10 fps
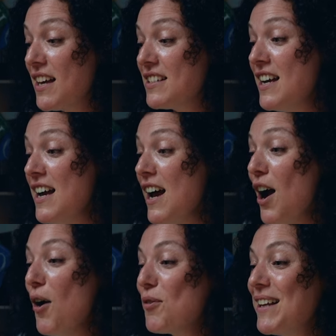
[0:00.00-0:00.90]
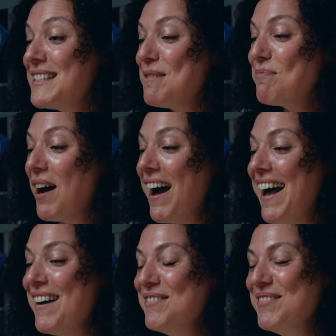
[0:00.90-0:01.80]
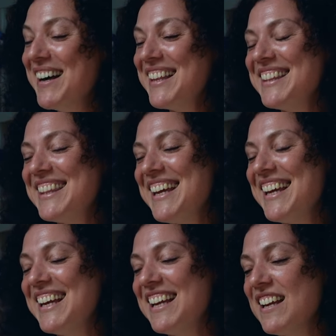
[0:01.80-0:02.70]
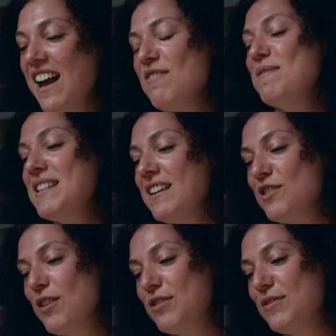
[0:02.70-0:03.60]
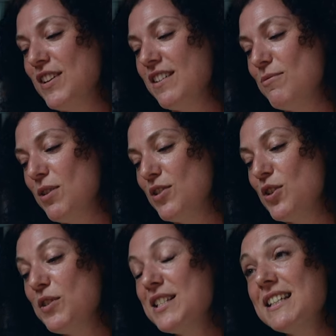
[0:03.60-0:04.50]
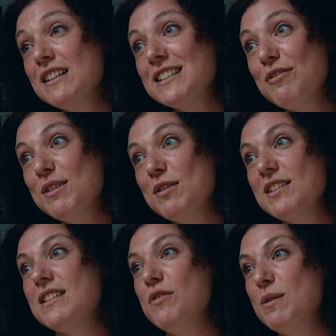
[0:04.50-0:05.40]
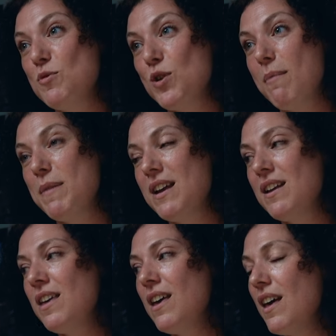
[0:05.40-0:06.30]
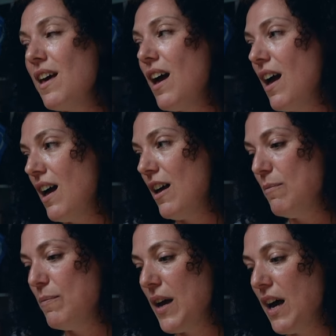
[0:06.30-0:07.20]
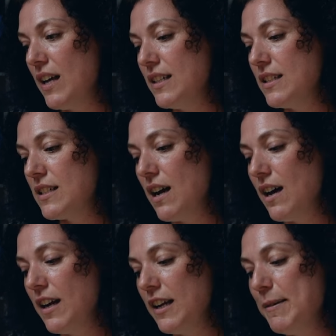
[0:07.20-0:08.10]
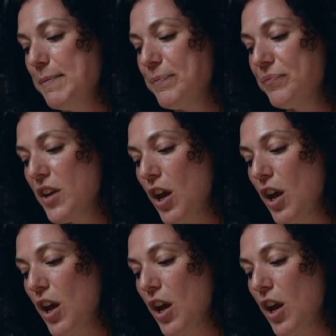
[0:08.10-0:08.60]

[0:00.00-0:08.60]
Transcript: said already. But um, the yeah, my second draft is another one. So there's still definitely there's definitely more coming, um, and I'm